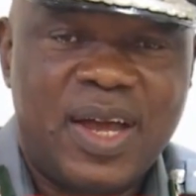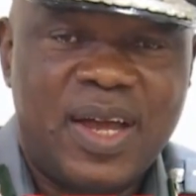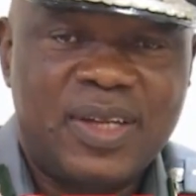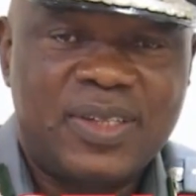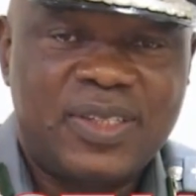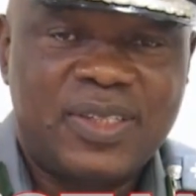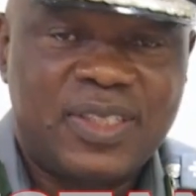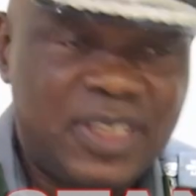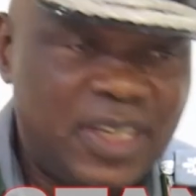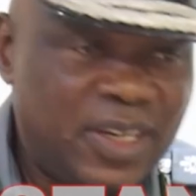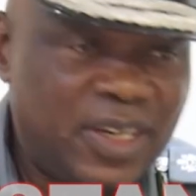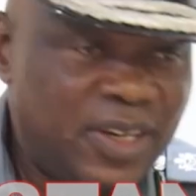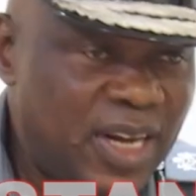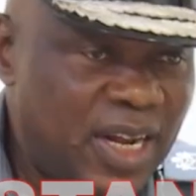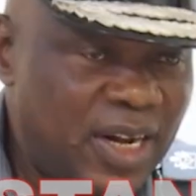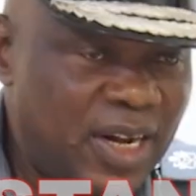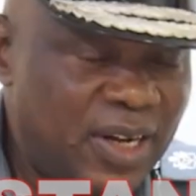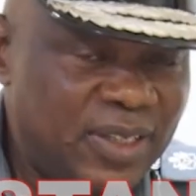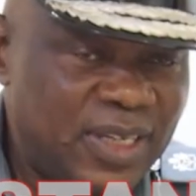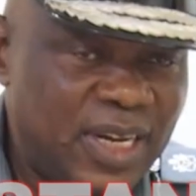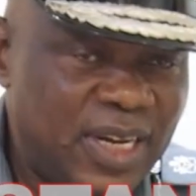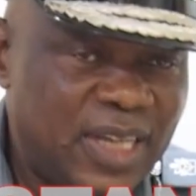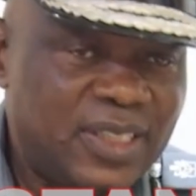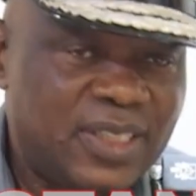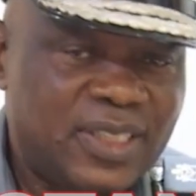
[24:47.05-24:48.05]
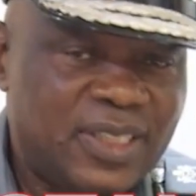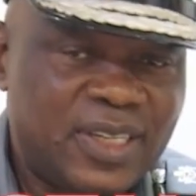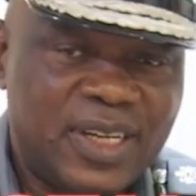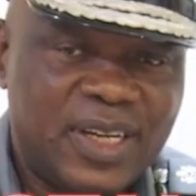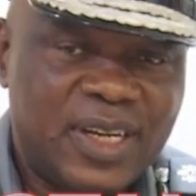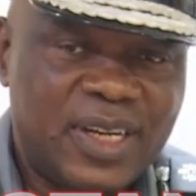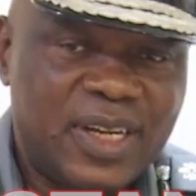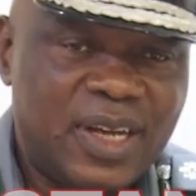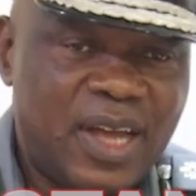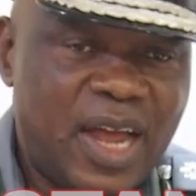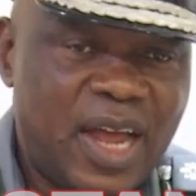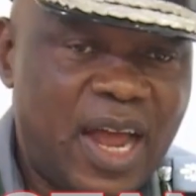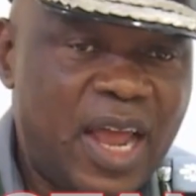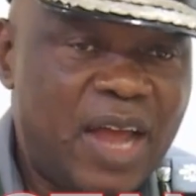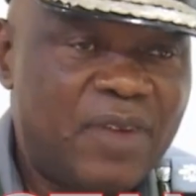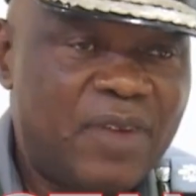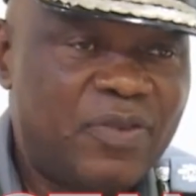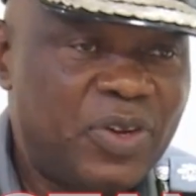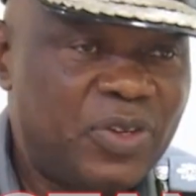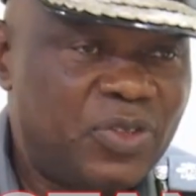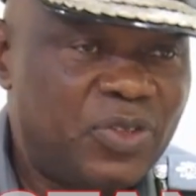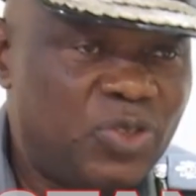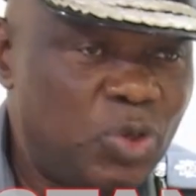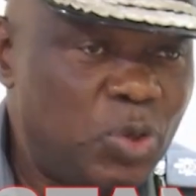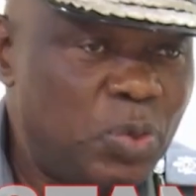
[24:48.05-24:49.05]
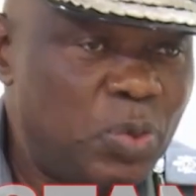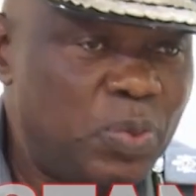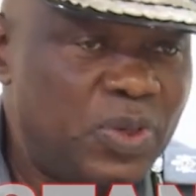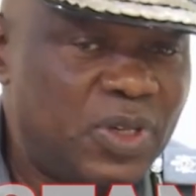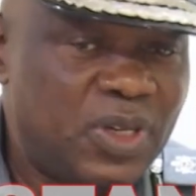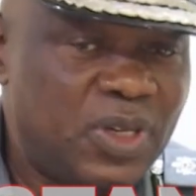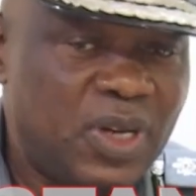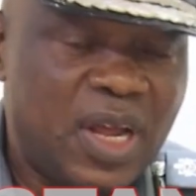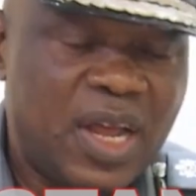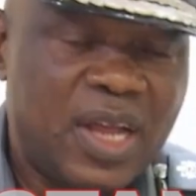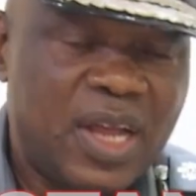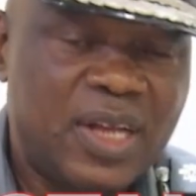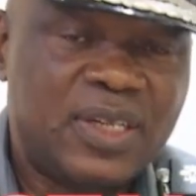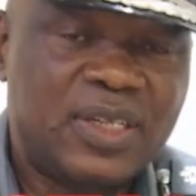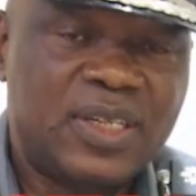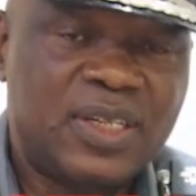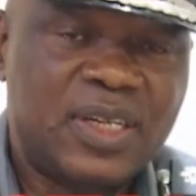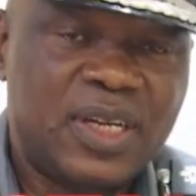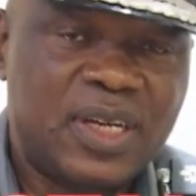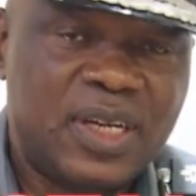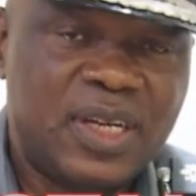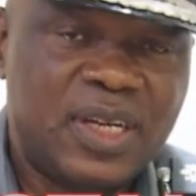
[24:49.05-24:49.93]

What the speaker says: signal that I have resumed, and